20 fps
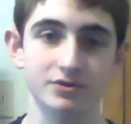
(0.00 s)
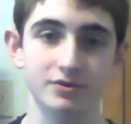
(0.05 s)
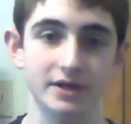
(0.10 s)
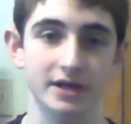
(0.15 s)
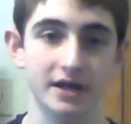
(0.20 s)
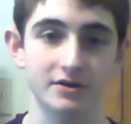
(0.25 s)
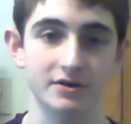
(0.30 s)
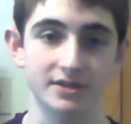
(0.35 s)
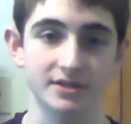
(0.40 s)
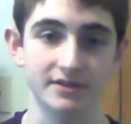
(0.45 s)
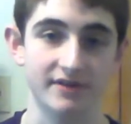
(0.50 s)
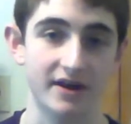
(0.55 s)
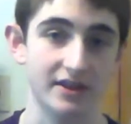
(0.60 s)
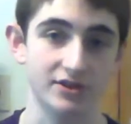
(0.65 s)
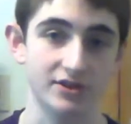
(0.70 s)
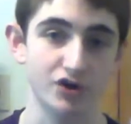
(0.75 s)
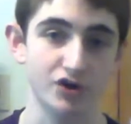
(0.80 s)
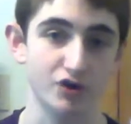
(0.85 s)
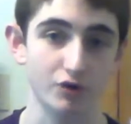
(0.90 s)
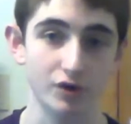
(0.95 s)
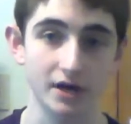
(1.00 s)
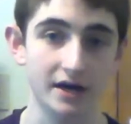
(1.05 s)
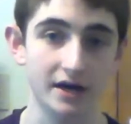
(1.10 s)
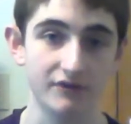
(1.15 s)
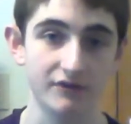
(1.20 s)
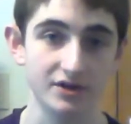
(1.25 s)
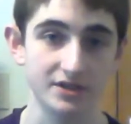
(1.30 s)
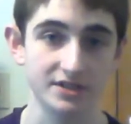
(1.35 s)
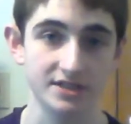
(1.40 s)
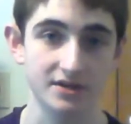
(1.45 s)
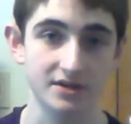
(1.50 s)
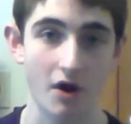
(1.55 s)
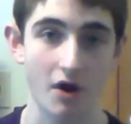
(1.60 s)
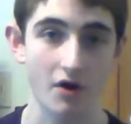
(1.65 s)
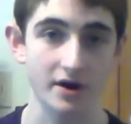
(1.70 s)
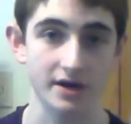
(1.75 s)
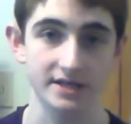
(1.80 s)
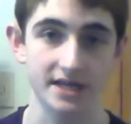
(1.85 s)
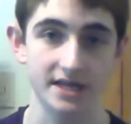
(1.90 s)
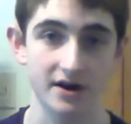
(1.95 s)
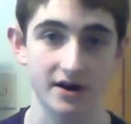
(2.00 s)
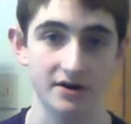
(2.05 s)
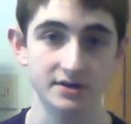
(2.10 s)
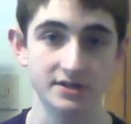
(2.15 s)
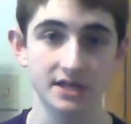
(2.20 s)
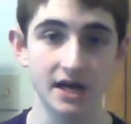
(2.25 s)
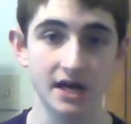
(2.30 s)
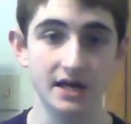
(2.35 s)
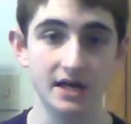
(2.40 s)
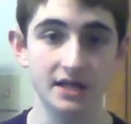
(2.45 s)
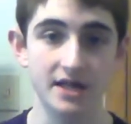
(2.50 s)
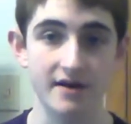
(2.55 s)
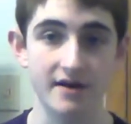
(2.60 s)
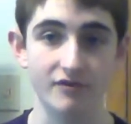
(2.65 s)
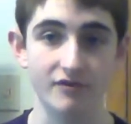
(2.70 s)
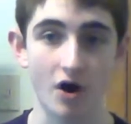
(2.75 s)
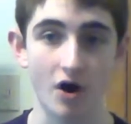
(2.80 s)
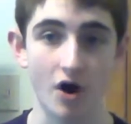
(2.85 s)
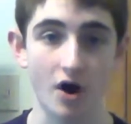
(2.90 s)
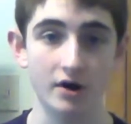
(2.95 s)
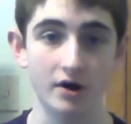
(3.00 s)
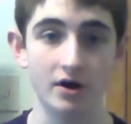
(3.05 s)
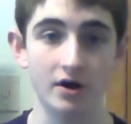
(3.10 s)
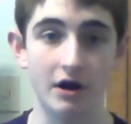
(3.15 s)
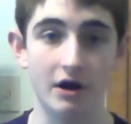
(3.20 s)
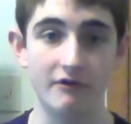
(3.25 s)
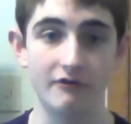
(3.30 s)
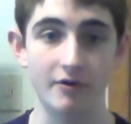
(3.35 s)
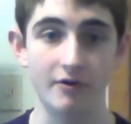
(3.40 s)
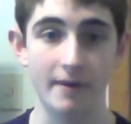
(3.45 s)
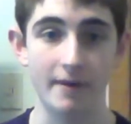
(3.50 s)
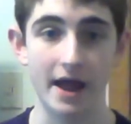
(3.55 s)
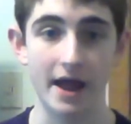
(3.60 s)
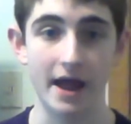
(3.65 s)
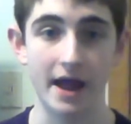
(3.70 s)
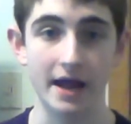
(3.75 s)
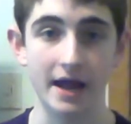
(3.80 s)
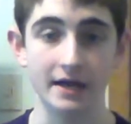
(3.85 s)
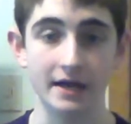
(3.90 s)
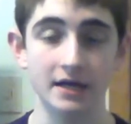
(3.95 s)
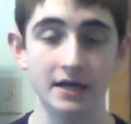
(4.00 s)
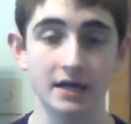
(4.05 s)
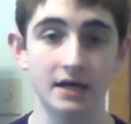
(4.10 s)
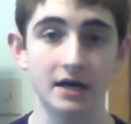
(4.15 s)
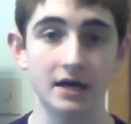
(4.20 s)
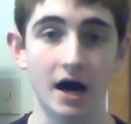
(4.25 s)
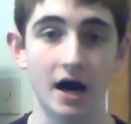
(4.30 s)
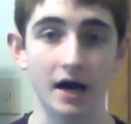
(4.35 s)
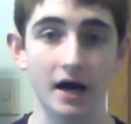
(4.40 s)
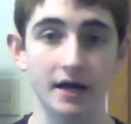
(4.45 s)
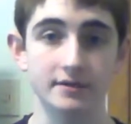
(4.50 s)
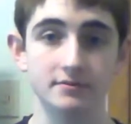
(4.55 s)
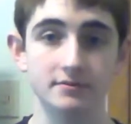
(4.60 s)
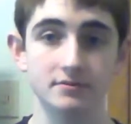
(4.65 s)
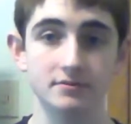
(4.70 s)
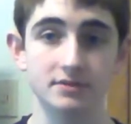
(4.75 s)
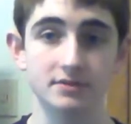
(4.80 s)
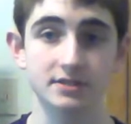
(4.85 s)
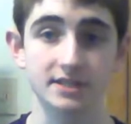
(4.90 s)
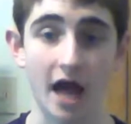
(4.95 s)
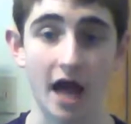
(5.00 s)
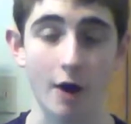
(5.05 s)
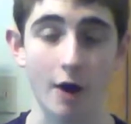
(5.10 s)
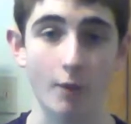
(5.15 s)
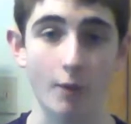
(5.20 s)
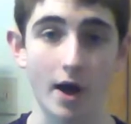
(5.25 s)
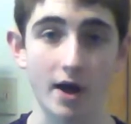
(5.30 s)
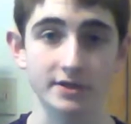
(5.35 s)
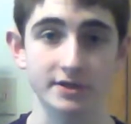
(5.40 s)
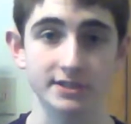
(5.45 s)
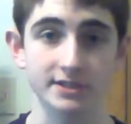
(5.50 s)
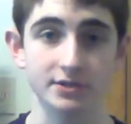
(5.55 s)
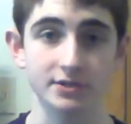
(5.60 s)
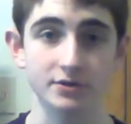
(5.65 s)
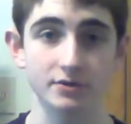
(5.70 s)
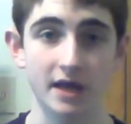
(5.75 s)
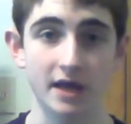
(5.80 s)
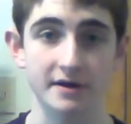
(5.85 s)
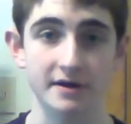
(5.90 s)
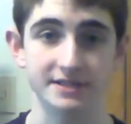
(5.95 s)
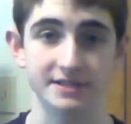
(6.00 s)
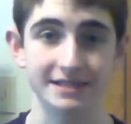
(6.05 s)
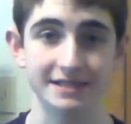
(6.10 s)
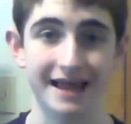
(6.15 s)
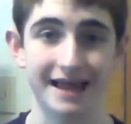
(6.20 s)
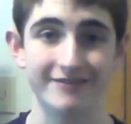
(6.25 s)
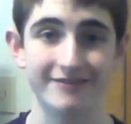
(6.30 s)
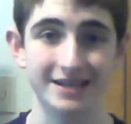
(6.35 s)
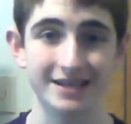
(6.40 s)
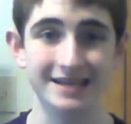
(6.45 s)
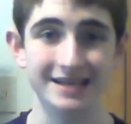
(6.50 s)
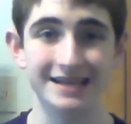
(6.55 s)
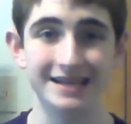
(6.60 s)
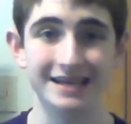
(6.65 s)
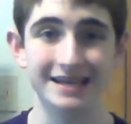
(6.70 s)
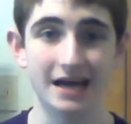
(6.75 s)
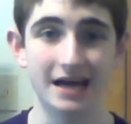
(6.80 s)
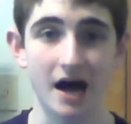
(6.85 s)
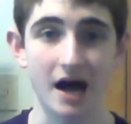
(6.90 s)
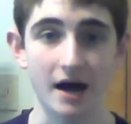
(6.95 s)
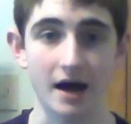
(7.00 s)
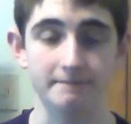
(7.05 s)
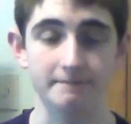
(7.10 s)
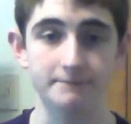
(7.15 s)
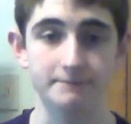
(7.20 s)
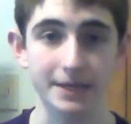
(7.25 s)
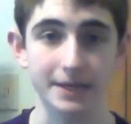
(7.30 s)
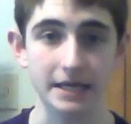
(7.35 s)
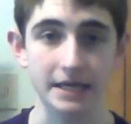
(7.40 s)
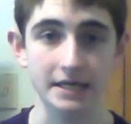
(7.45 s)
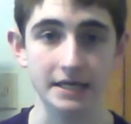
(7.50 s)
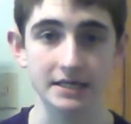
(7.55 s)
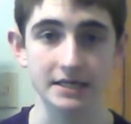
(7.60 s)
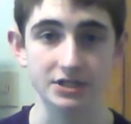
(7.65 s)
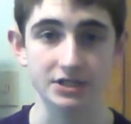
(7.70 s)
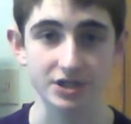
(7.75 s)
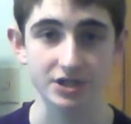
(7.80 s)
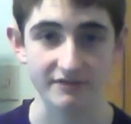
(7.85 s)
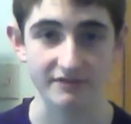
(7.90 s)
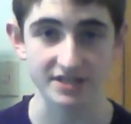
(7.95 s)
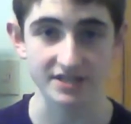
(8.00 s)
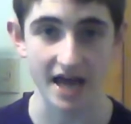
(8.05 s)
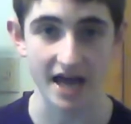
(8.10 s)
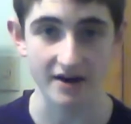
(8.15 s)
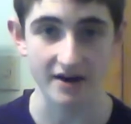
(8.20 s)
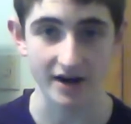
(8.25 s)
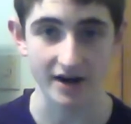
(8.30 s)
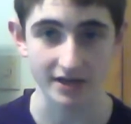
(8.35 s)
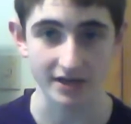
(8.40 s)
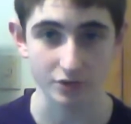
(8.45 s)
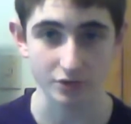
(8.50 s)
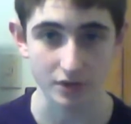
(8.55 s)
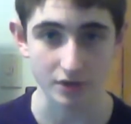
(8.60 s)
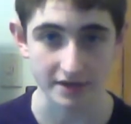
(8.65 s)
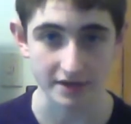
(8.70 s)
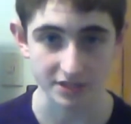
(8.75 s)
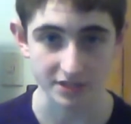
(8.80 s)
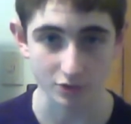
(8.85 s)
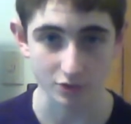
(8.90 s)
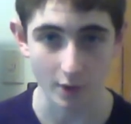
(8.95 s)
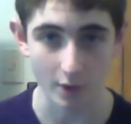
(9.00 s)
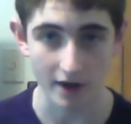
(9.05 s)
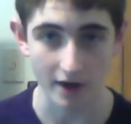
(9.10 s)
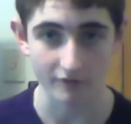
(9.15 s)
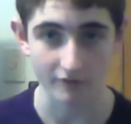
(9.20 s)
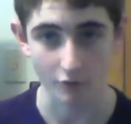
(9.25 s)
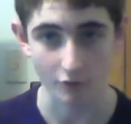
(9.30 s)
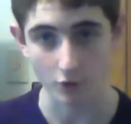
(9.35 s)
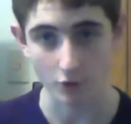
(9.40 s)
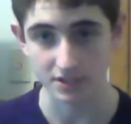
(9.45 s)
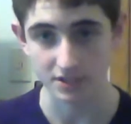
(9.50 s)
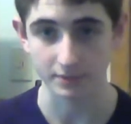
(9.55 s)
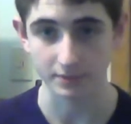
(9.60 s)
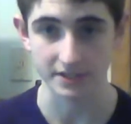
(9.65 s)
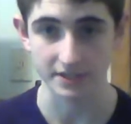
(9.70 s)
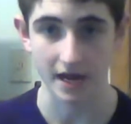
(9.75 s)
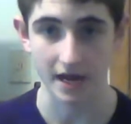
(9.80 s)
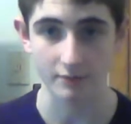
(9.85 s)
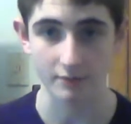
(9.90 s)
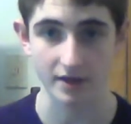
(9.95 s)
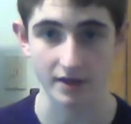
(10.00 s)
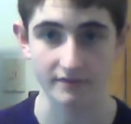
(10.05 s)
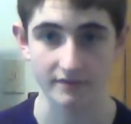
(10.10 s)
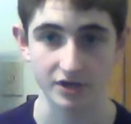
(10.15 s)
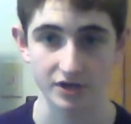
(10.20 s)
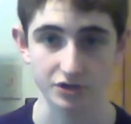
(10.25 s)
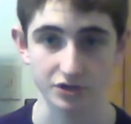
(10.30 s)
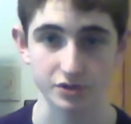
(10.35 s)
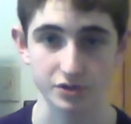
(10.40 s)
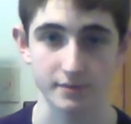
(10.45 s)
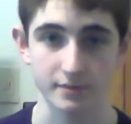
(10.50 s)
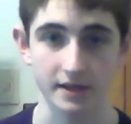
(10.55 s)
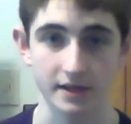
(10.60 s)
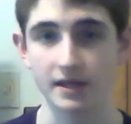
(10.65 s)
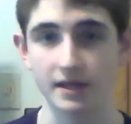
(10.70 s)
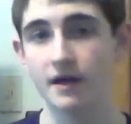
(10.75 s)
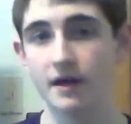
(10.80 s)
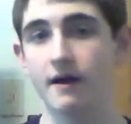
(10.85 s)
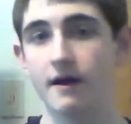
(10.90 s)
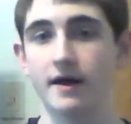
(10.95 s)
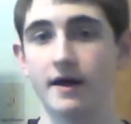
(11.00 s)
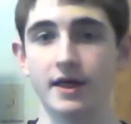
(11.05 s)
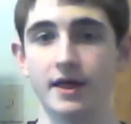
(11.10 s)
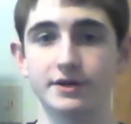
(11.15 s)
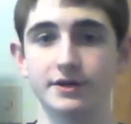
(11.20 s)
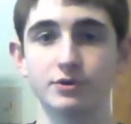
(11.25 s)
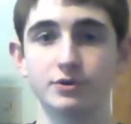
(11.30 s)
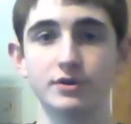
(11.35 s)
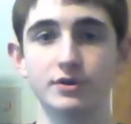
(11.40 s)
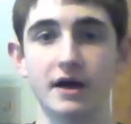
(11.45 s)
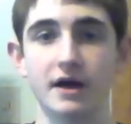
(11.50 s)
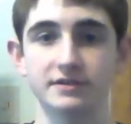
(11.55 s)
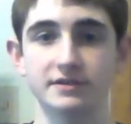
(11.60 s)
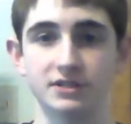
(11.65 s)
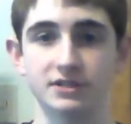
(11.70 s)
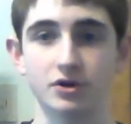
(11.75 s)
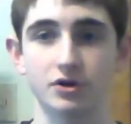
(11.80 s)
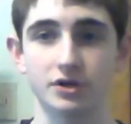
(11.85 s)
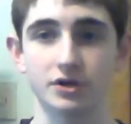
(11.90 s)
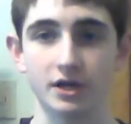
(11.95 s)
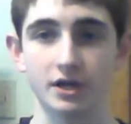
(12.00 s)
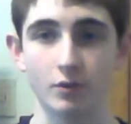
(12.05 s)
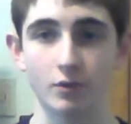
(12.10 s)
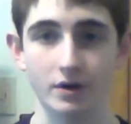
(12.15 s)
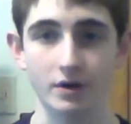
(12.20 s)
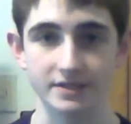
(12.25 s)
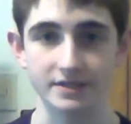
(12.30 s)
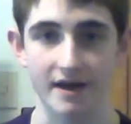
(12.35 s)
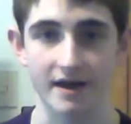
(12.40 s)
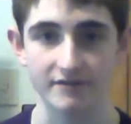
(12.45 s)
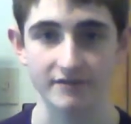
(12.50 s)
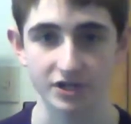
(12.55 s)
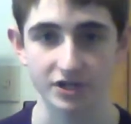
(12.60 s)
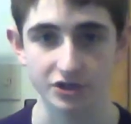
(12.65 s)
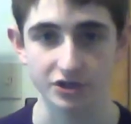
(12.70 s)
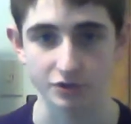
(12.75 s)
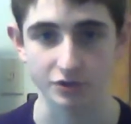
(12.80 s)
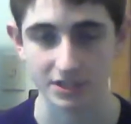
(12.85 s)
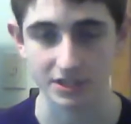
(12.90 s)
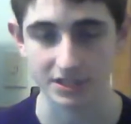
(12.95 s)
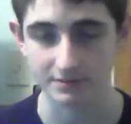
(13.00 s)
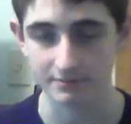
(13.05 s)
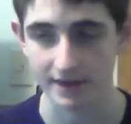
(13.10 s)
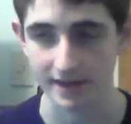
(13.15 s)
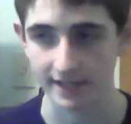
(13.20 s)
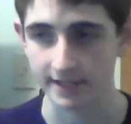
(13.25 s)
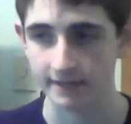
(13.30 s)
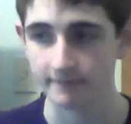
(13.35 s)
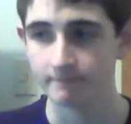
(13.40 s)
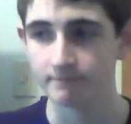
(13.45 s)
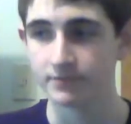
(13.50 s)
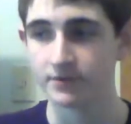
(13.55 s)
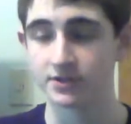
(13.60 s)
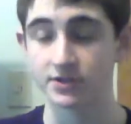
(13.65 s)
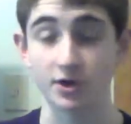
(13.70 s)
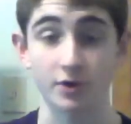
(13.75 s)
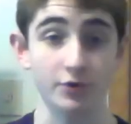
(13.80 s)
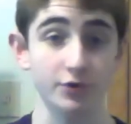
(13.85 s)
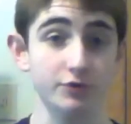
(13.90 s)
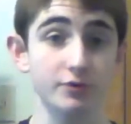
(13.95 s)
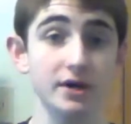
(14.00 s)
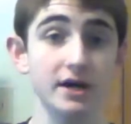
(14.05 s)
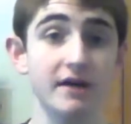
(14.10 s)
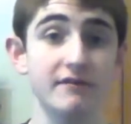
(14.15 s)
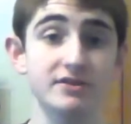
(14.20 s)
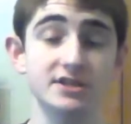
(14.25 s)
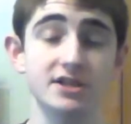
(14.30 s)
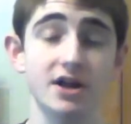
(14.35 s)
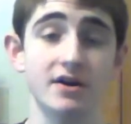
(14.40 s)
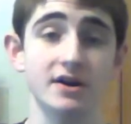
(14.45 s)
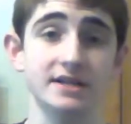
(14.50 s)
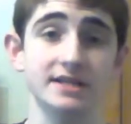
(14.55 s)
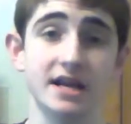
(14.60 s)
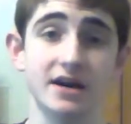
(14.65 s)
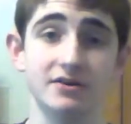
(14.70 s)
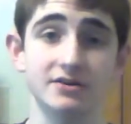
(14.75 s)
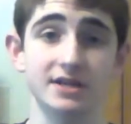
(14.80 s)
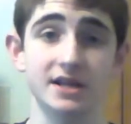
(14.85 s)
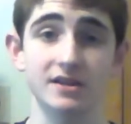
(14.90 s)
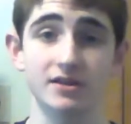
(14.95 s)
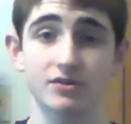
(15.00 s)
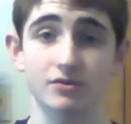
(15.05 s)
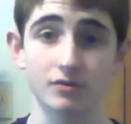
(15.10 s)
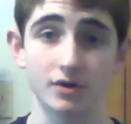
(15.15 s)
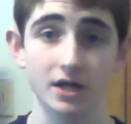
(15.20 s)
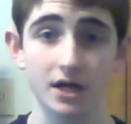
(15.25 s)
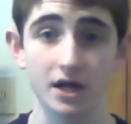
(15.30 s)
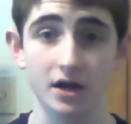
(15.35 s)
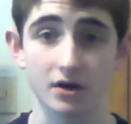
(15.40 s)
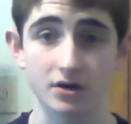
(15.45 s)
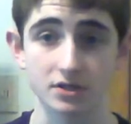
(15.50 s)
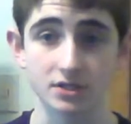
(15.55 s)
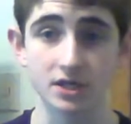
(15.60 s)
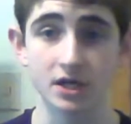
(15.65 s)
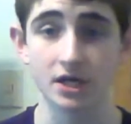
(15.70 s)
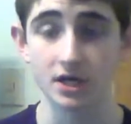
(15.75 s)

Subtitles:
3 years, they've had 3 different starting centers. They've gone from A, Scott Wells in 2011, B, Jeff Saturday in 2012, of course, split time with Evan Dietrich Smith, and then 2013 was Evan Dietrich Smith. So 3 different starting centers in 3 years.